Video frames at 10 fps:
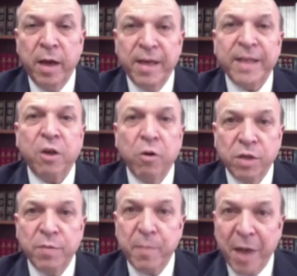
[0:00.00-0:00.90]
And that's
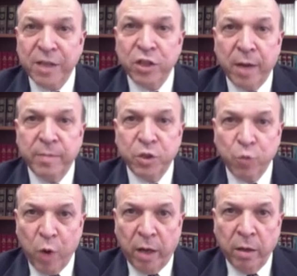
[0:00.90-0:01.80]
going to be my job as
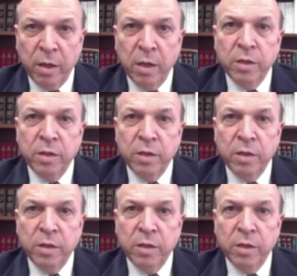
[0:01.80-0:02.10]
well,